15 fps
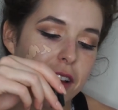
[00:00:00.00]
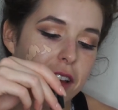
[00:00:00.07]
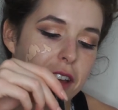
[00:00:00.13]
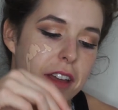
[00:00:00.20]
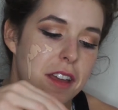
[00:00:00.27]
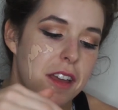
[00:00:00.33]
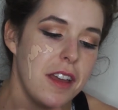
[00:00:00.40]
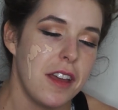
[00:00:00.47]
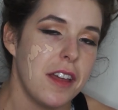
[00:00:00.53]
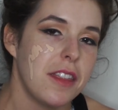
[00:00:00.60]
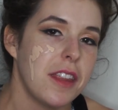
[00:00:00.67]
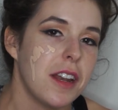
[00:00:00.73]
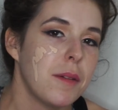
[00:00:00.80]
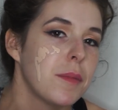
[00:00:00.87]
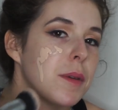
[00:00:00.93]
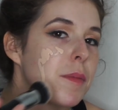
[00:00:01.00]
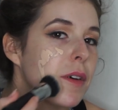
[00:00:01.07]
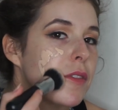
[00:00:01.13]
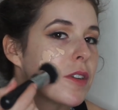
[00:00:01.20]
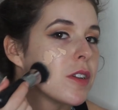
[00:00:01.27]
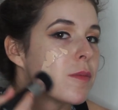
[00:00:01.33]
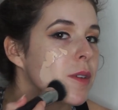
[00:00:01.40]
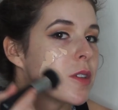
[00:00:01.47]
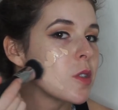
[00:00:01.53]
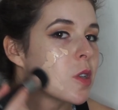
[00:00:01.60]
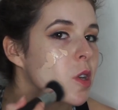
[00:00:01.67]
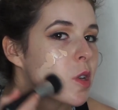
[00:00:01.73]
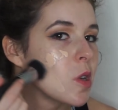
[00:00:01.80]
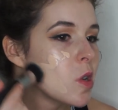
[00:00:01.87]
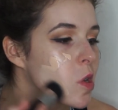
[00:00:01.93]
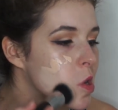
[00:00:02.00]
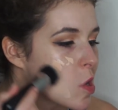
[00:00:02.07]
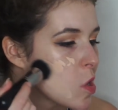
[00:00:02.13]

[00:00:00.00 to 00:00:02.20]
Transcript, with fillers: and then I'm gonna buff it into my skin.